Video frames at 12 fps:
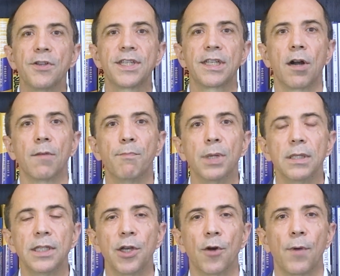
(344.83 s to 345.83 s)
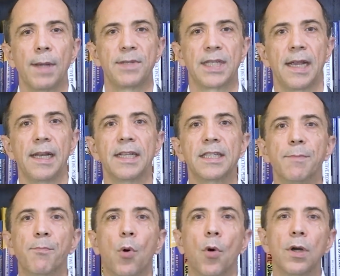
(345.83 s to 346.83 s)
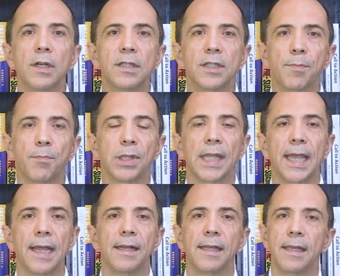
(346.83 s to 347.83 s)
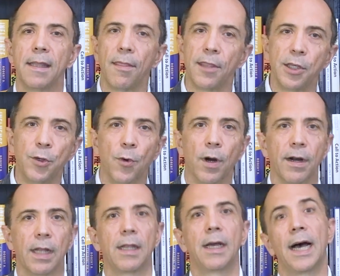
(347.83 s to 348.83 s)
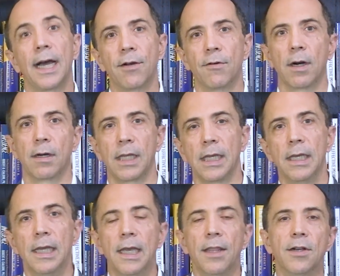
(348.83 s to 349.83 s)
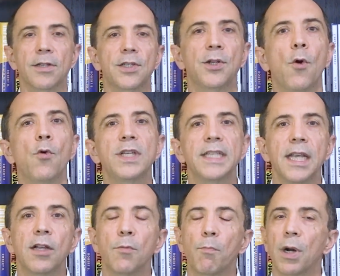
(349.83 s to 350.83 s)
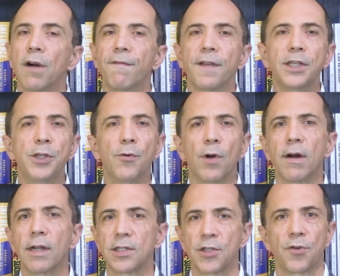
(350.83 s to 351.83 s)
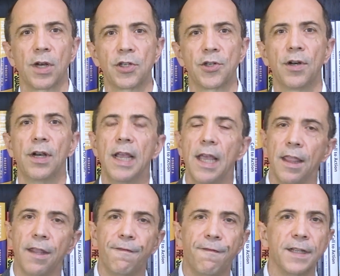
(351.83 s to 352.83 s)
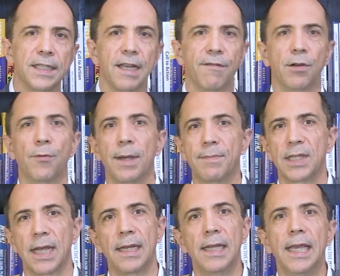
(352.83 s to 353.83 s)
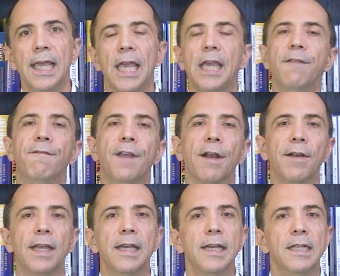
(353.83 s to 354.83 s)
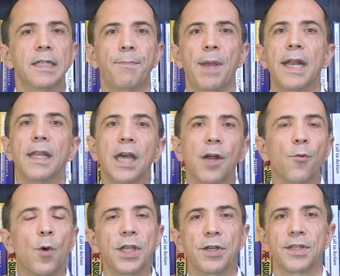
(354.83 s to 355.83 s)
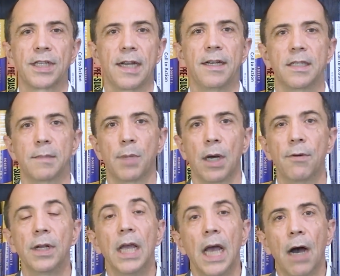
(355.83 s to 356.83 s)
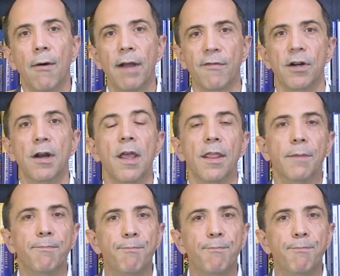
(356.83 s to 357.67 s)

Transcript: you start building your website, it's important to plan the URL hierarchy. There's no single perfect URL structure that fits every website. It can vary depending on what your site is about. However, the